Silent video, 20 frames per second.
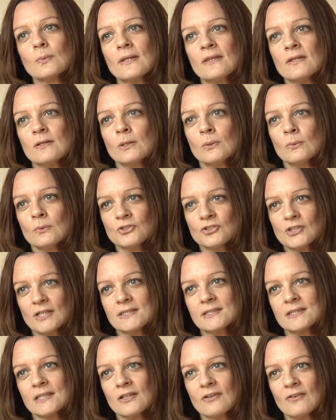whether you were
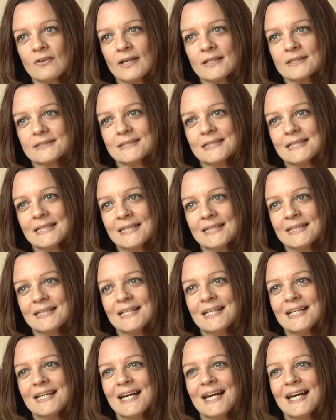dressing correctly